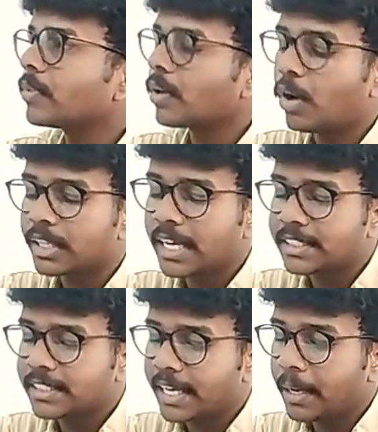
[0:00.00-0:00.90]
or that
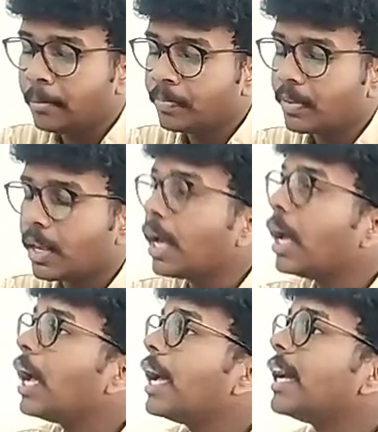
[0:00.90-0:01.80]
scheme
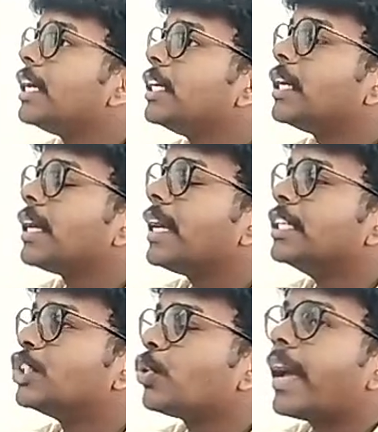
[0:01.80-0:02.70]

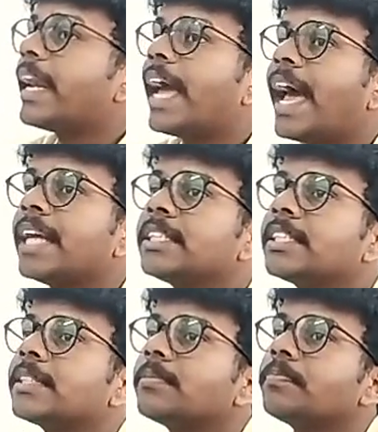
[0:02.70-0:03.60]
is to enhance